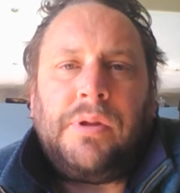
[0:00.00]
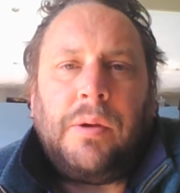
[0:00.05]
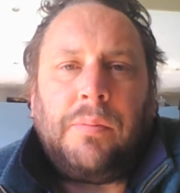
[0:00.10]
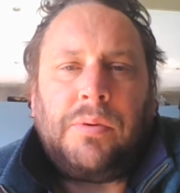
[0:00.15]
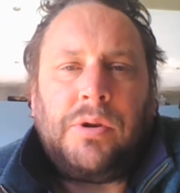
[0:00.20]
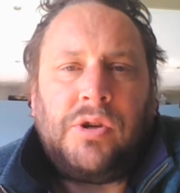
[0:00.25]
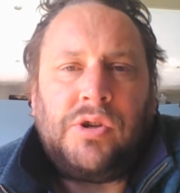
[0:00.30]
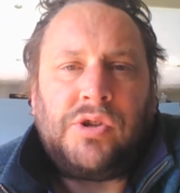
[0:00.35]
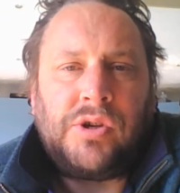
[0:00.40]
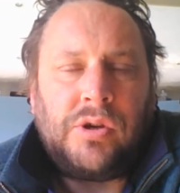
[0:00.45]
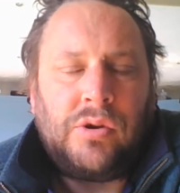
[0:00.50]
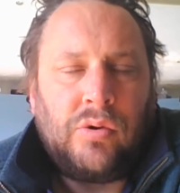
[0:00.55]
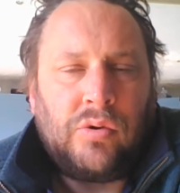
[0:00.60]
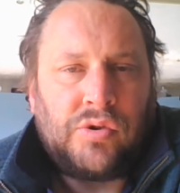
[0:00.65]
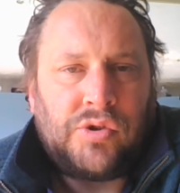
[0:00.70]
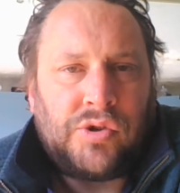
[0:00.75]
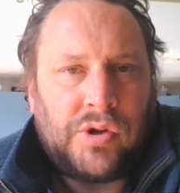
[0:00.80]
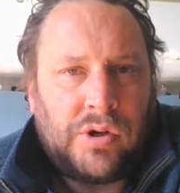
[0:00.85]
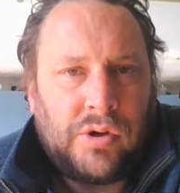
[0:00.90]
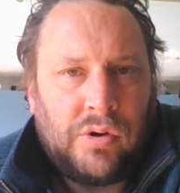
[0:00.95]
They'll be using
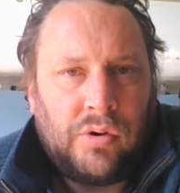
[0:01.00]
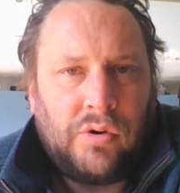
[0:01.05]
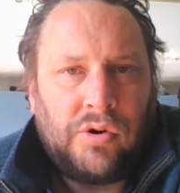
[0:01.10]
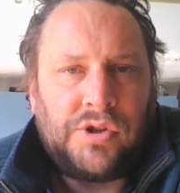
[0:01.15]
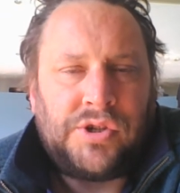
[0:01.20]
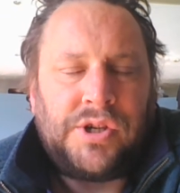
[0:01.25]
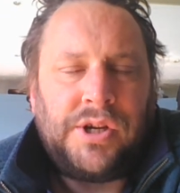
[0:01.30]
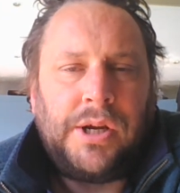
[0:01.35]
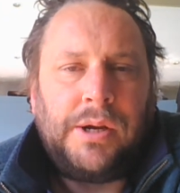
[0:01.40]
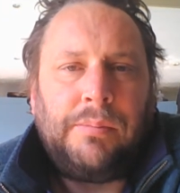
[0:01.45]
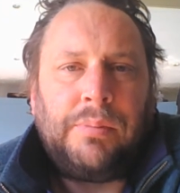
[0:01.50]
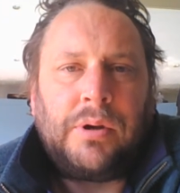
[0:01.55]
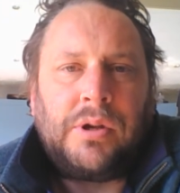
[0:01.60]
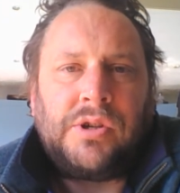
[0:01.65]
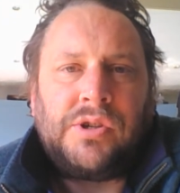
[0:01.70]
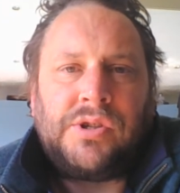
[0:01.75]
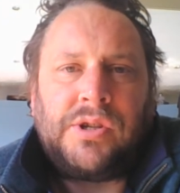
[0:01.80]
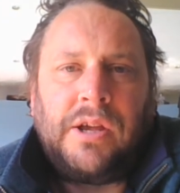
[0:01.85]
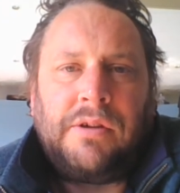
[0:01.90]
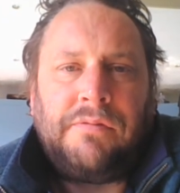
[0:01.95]
your security
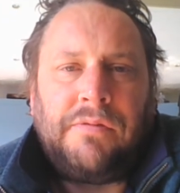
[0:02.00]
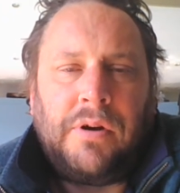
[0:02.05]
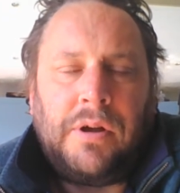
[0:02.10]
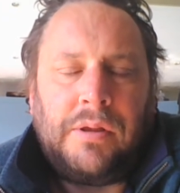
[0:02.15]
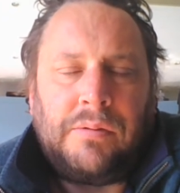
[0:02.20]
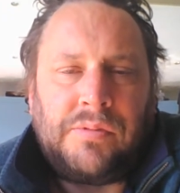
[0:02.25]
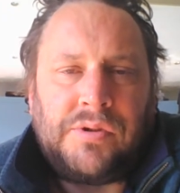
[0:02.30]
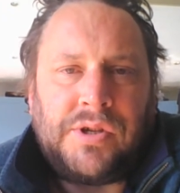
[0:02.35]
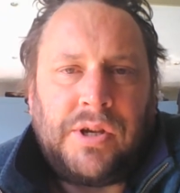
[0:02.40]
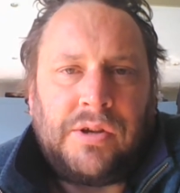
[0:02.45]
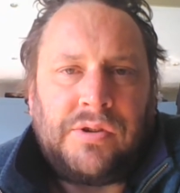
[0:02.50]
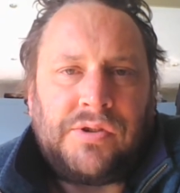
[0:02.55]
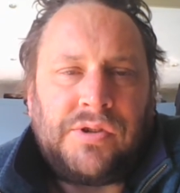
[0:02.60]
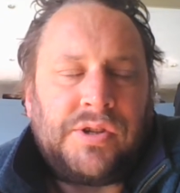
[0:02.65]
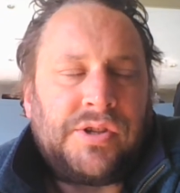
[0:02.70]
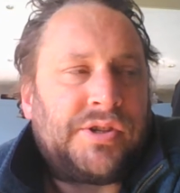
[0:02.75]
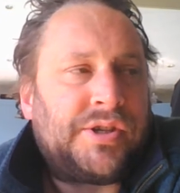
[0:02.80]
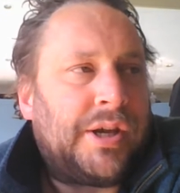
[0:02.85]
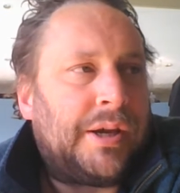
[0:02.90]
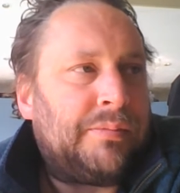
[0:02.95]
because they find themselves
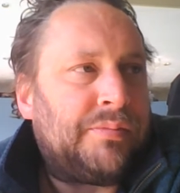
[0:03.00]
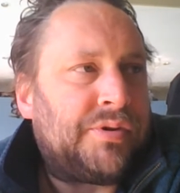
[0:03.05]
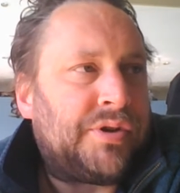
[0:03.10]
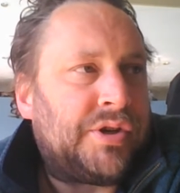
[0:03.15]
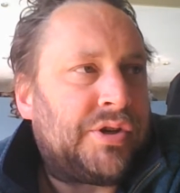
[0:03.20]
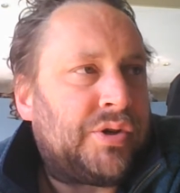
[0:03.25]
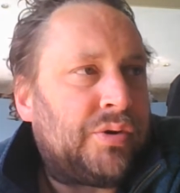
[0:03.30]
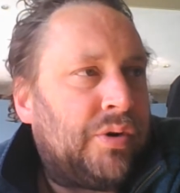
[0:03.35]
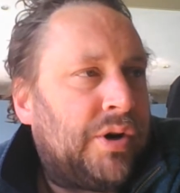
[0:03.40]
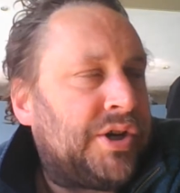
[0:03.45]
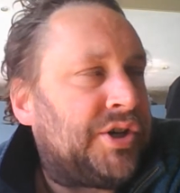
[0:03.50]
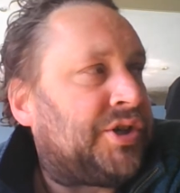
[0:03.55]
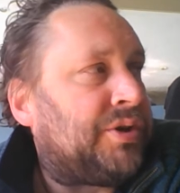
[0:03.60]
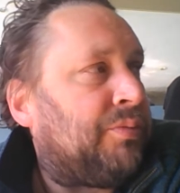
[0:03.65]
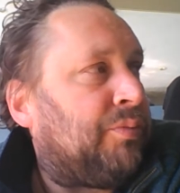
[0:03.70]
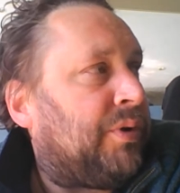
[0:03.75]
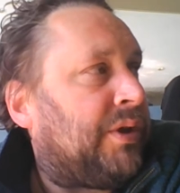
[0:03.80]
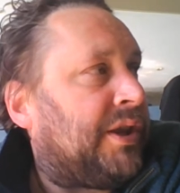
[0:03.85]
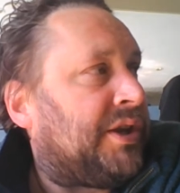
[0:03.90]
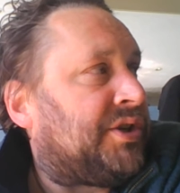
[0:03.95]
in the same
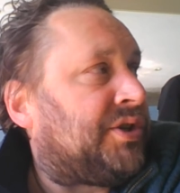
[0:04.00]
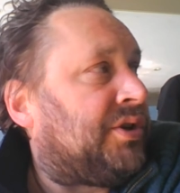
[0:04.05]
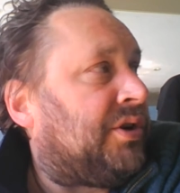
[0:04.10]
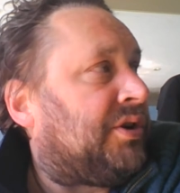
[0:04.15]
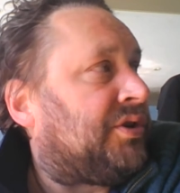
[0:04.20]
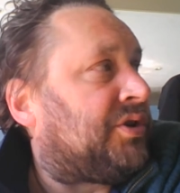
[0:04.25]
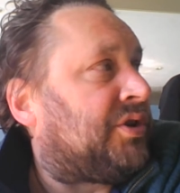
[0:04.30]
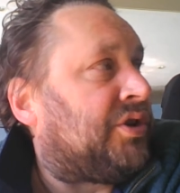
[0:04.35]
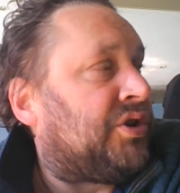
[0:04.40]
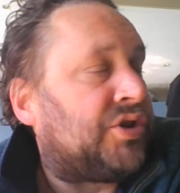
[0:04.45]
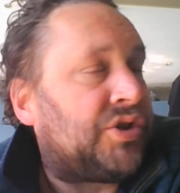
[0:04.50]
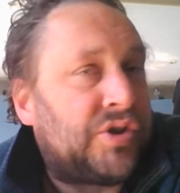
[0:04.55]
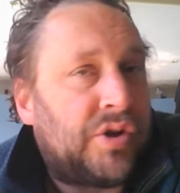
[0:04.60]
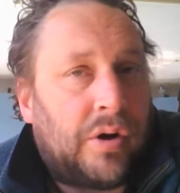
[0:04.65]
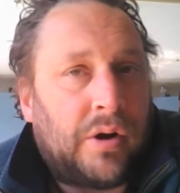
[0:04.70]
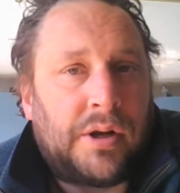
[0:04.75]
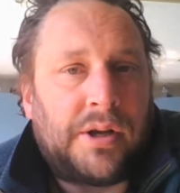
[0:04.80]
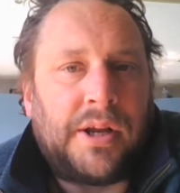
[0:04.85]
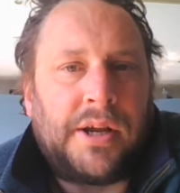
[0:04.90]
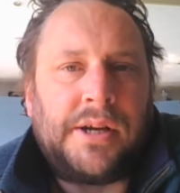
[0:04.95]
situation where they start to
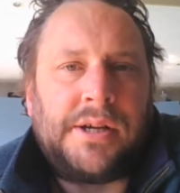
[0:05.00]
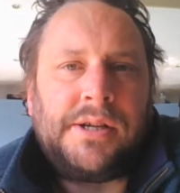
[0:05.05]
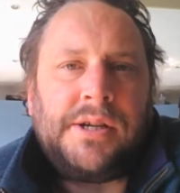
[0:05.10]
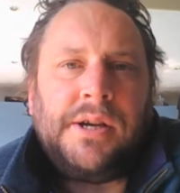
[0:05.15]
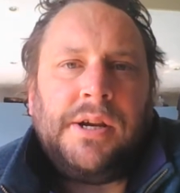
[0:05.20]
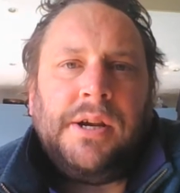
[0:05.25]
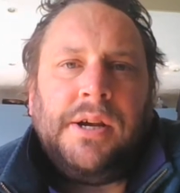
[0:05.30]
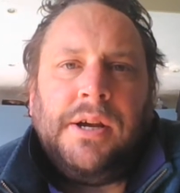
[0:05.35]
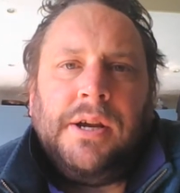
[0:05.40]
consolidate